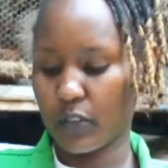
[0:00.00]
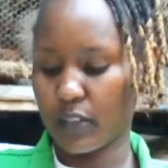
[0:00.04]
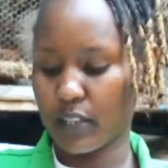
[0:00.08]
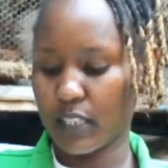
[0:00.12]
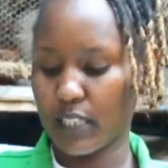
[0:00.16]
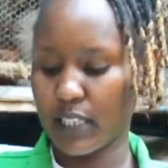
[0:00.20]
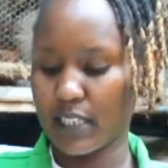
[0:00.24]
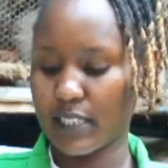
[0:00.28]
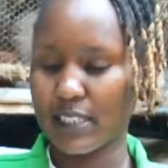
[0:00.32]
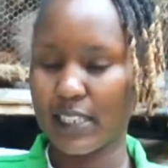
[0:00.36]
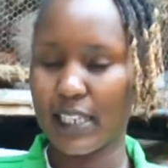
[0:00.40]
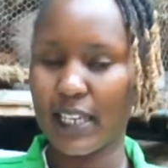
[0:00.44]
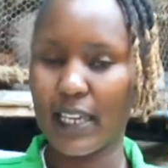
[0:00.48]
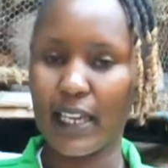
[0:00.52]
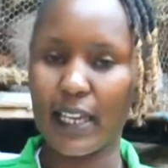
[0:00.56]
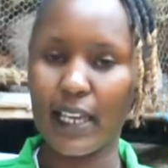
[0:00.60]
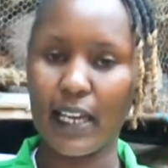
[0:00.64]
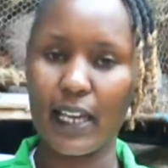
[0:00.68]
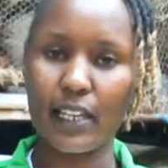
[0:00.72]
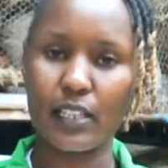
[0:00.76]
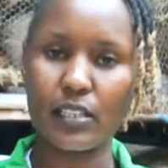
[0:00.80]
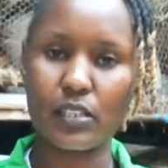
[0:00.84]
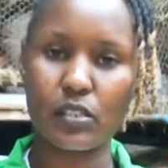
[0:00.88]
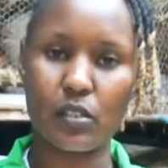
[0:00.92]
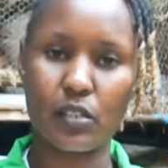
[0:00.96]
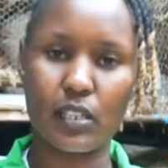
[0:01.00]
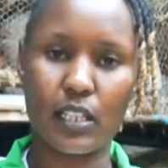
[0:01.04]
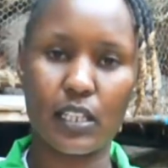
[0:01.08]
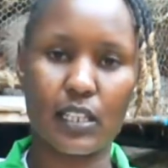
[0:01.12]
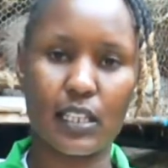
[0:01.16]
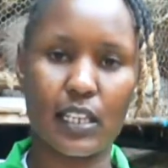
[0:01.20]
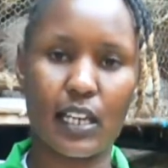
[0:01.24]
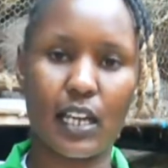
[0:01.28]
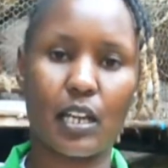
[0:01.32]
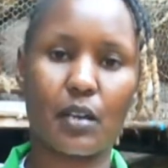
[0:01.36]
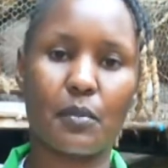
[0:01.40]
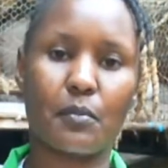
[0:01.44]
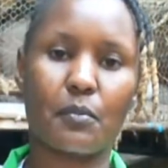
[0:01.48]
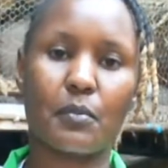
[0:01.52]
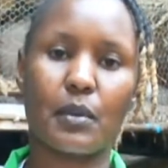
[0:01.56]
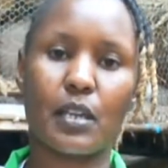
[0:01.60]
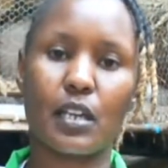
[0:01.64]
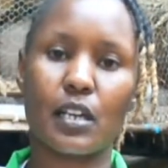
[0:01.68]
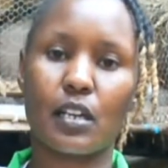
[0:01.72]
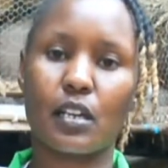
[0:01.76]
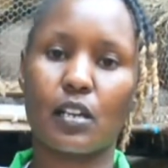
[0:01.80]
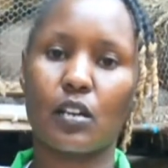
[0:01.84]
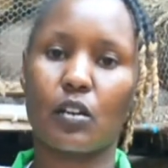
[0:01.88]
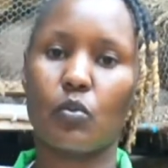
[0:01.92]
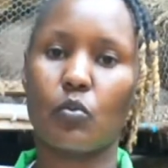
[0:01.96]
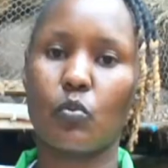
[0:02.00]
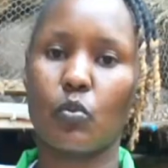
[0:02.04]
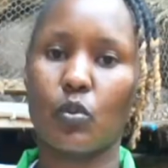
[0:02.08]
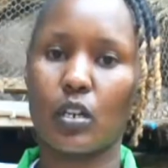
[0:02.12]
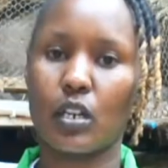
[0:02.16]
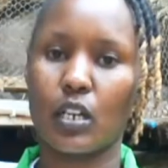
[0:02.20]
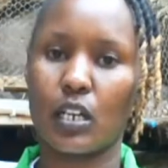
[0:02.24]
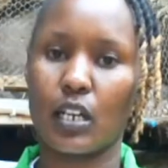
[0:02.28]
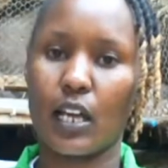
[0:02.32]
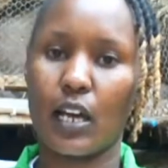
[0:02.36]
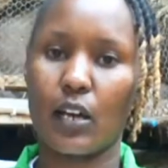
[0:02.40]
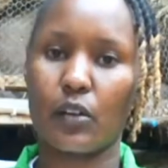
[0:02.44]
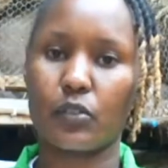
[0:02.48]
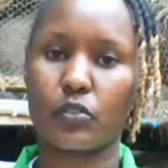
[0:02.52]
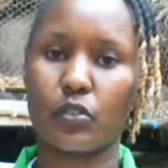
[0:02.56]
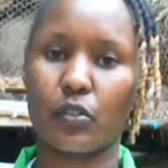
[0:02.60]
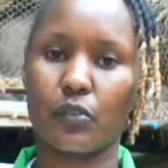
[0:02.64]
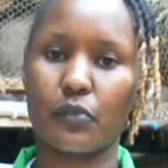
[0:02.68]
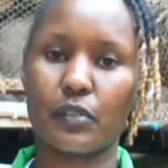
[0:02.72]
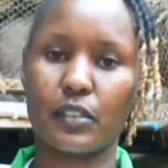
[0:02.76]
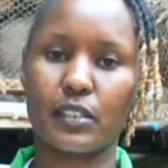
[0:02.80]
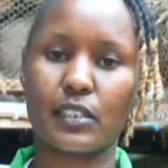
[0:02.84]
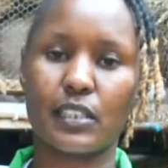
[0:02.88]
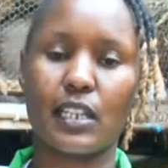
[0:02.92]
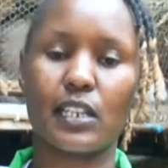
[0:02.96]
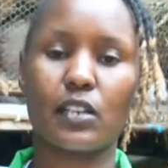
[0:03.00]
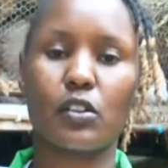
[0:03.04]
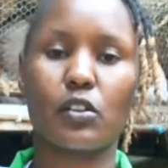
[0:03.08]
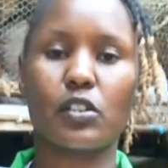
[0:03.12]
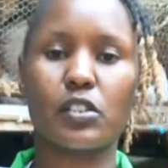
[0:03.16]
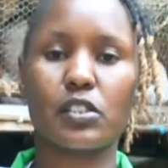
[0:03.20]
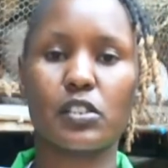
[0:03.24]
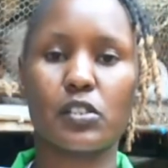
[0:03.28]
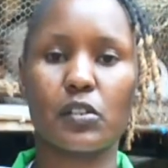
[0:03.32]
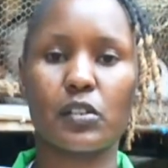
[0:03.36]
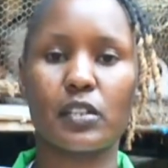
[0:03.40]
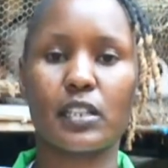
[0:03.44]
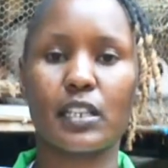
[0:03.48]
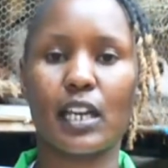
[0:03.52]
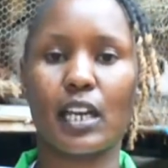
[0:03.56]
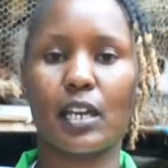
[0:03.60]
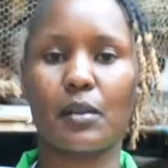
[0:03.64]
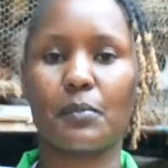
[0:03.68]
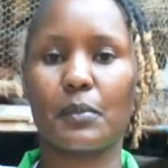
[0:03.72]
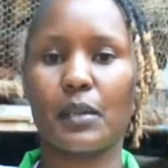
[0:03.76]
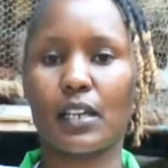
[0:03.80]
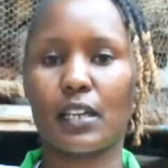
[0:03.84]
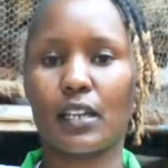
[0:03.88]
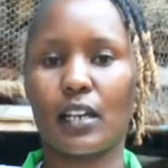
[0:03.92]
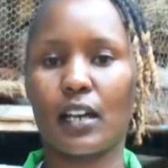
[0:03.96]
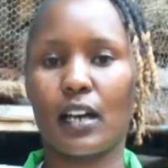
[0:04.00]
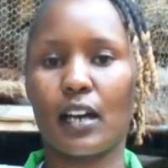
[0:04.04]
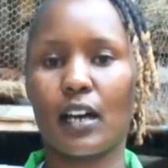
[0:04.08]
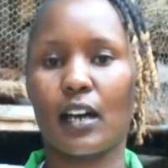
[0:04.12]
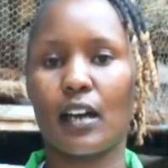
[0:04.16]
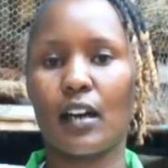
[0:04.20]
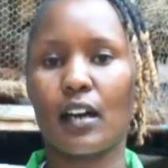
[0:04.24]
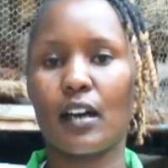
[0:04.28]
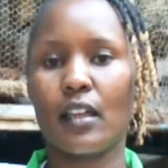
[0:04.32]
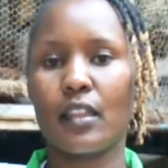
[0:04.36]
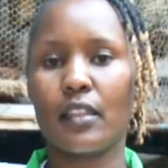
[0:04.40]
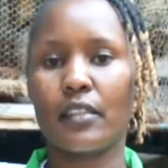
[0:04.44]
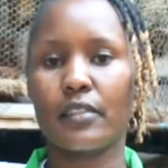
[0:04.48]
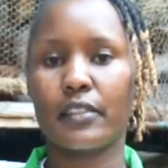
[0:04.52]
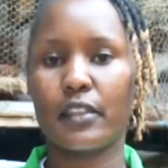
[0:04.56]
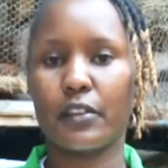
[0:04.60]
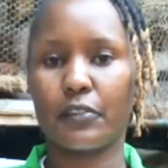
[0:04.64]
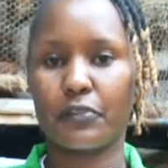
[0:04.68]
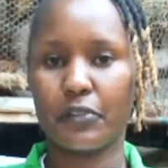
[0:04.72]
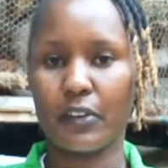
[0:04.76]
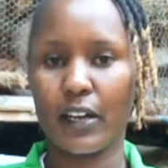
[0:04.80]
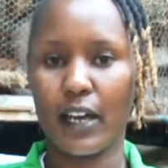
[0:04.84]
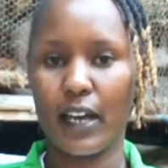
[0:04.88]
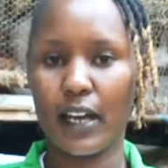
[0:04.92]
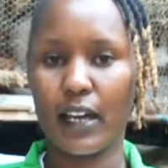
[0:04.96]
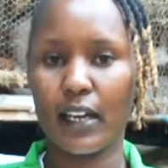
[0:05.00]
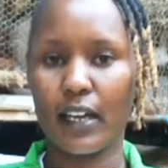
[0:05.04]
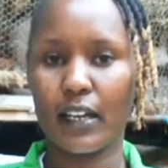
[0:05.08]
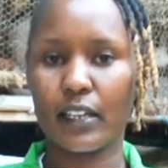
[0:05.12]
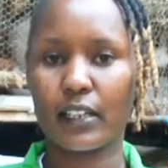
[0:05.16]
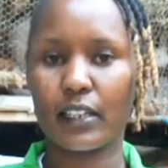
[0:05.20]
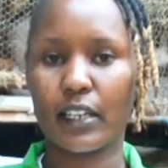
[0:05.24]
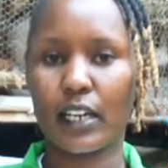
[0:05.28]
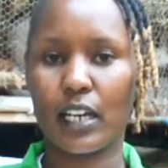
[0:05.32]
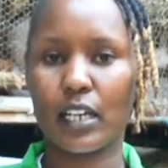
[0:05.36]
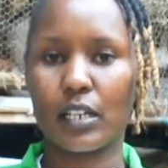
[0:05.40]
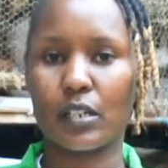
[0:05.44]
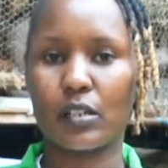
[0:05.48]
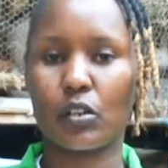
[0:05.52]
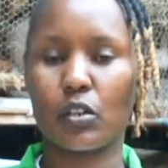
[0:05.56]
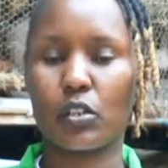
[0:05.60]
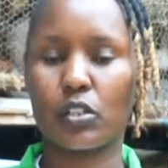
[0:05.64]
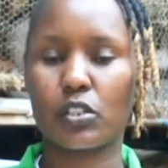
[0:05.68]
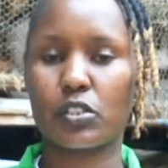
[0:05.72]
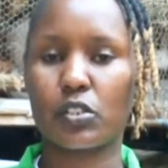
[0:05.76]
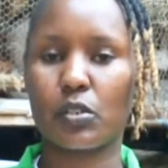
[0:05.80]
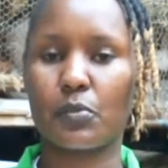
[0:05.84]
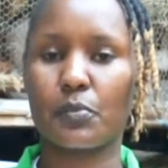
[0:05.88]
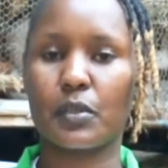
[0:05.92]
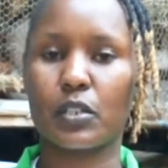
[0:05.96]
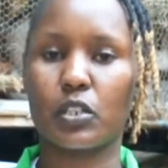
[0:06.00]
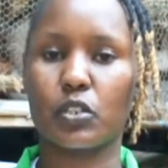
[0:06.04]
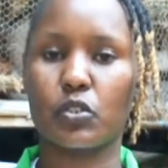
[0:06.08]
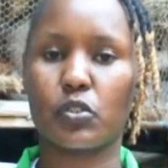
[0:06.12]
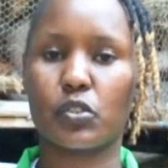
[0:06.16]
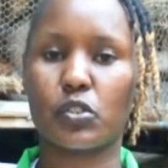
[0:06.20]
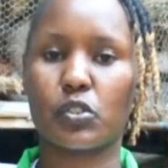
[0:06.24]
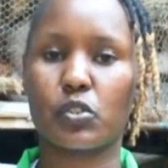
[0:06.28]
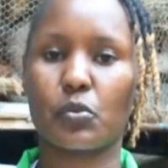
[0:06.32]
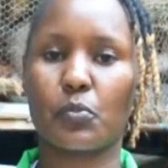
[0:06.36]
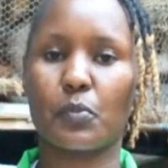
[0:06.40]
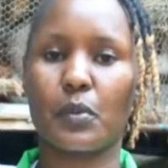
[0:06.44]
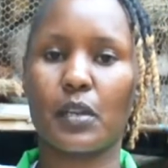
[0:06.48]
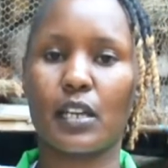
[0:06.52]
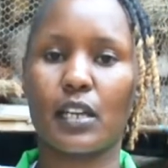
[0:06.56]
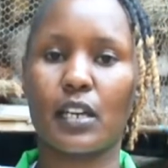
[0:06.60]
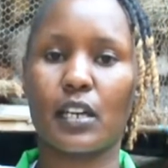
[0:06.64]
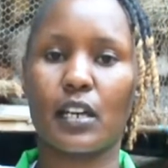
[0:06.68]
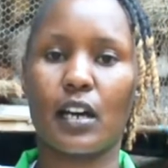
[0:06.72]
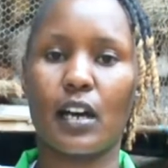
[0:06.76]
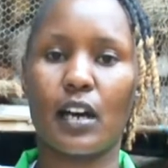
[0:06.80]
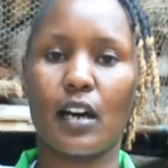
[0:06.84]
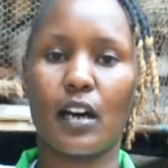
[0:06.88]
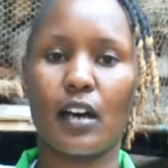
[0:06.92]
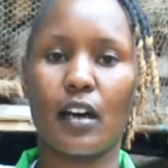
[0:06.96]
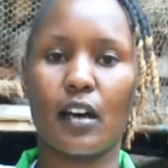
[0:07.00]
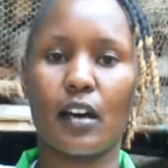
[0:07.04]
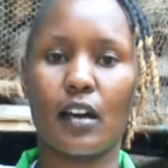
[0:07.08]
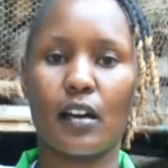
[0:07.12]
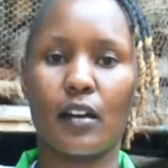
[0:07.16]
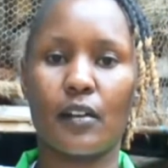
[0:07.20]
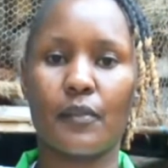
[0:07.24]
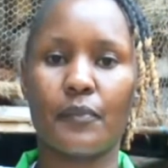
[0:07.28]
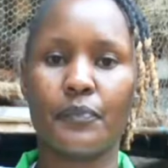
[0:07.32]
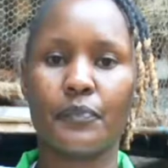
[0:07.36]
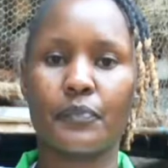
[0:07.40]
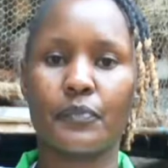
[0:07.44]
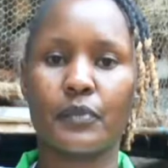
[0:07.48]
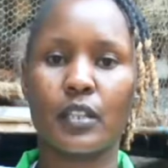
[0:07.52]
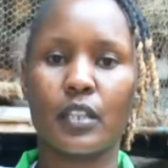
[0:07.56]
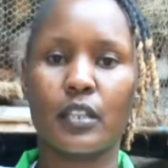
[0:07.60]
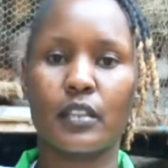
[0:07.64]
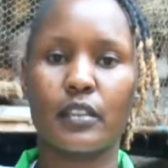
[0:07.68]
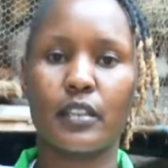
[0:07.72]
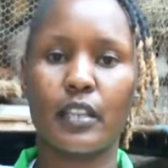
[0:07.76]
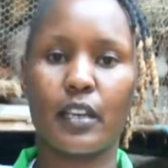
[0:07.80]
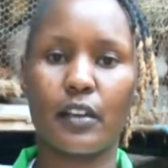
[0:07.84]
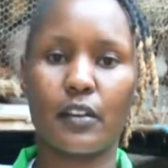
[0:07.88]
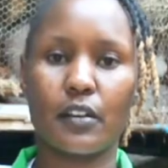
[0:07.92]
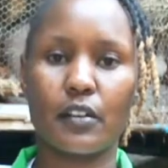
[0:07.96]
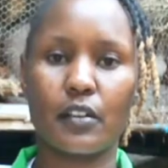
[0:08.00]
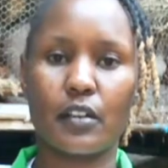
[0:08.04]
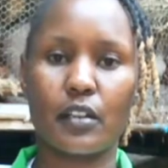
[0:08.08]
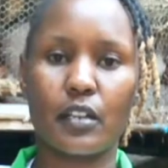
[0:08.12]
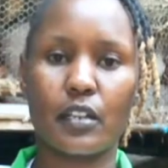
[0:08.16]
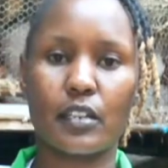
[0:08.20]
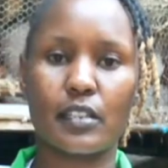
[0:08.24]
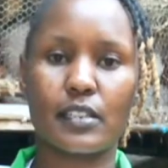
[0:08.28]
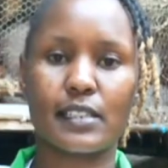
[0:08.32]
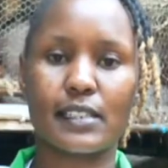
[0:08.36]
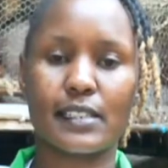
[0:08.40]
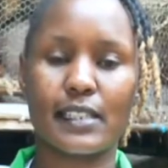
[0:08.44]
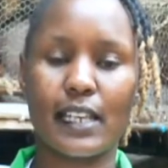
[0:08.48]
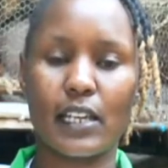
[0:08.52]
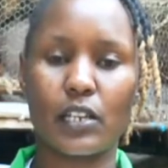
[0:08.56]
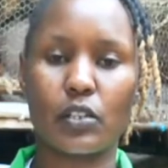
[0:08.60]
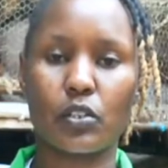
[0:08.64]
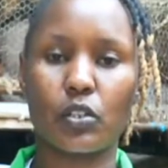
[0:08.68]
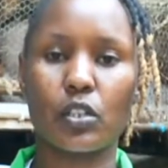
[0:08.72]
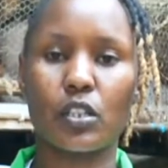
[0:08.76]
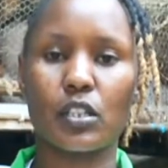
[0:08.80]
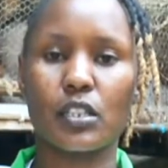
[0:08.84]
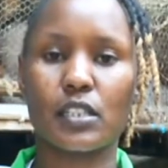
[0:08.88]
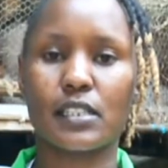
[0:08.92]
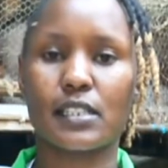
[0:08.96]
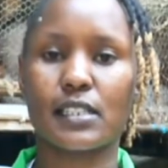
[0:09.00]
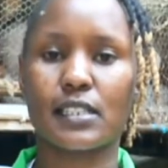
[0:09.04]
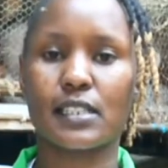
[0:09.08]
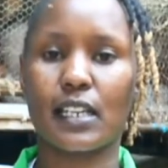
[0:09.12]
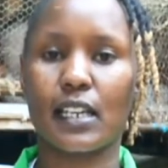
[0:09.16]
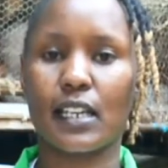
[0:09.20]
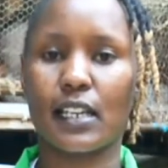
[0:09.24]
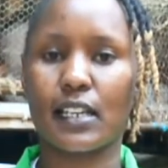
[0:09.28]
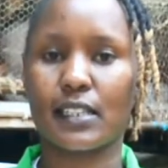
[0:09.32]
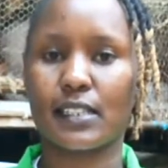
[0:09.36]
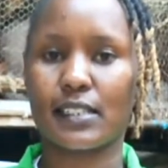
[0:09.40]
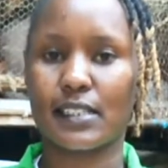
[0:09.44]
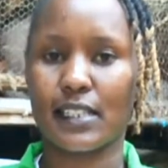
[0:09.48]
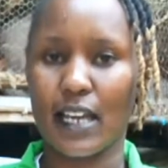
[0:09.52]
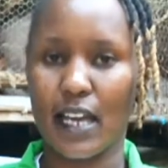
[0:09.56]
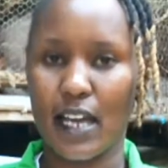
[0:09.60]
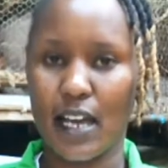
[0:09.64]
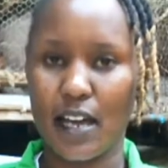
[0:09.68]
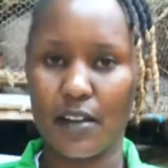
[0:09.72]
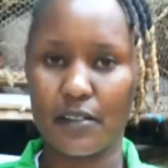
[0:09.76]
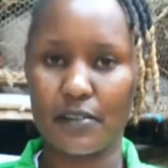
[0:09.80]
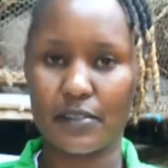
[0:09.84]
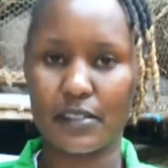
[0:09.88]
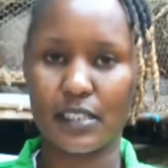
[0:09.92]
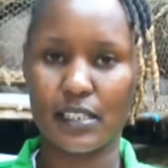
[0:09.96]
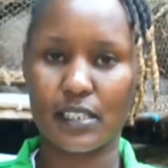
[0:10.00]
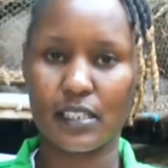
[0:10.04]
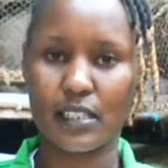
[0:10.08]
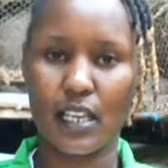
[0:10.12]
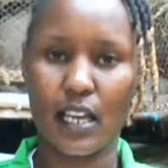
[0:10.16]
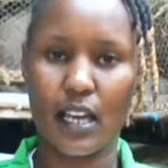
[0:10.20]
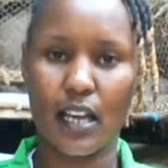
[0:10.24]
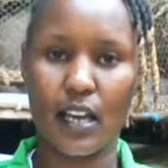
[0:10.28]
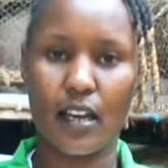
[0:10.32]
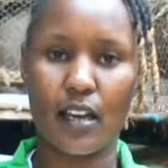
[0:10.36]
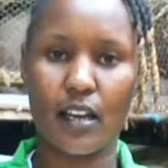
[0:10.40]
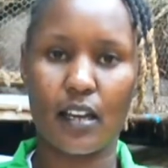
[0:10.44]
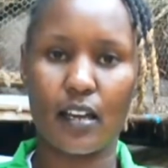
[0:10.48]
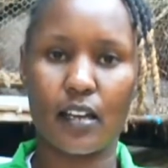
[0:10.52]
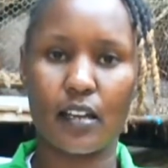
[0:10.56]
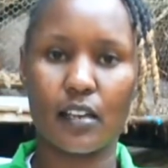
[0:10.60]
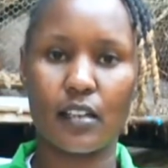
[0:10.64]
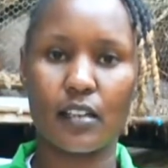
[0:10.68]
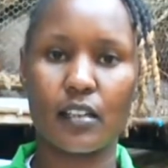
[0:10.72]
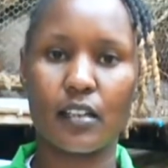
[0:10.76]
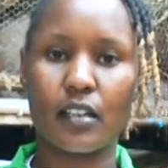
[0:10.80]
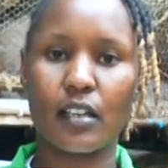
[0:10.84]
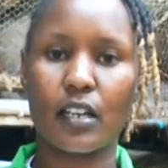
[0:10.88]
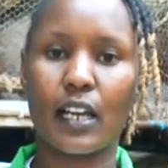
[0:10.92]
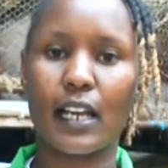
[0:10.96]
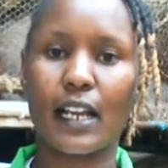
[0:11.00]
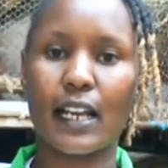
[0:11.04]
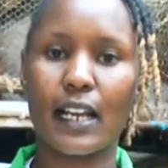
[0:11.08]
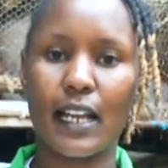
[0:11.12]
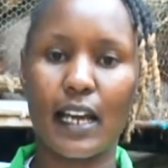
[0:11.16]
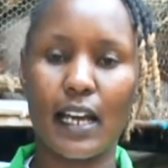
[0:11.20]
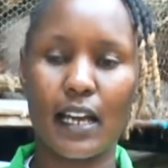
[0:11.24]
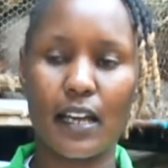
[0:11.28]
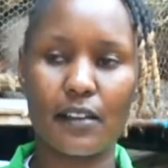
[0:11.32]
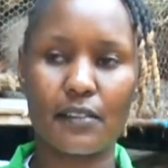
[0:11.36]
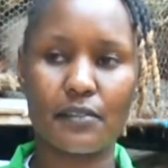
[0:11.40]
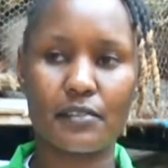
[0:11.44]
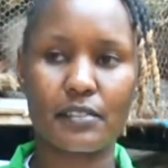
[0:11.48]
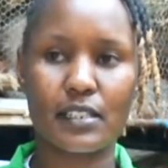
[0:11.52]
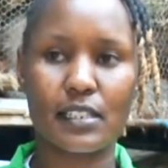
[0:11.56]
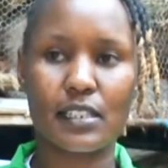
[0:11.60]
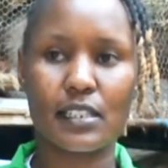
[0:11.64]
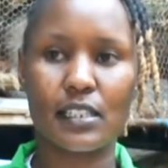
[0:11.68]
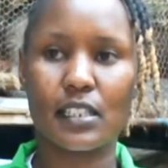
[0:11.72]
its hair, so that they can make wool out of it, and also they can make the fur can also be used to make the sandals, the scarves, the gloves.